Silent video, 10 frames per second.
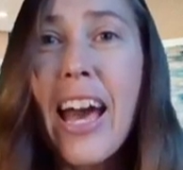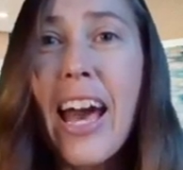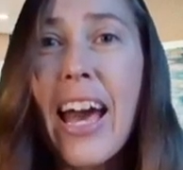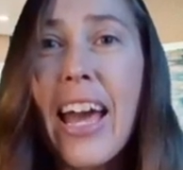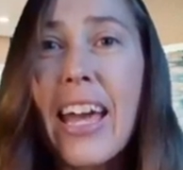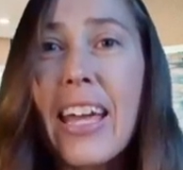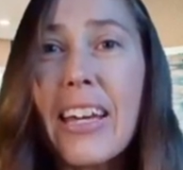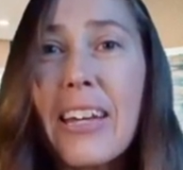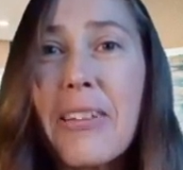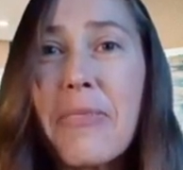I
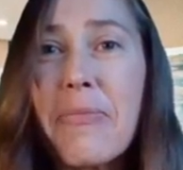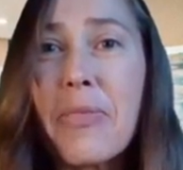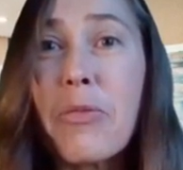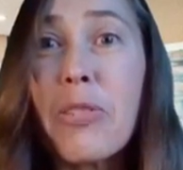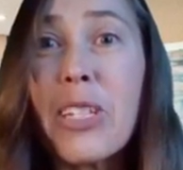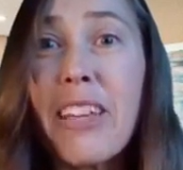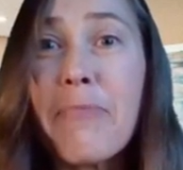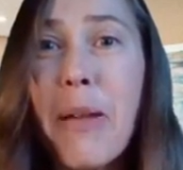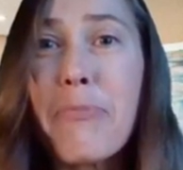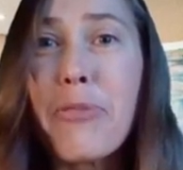received my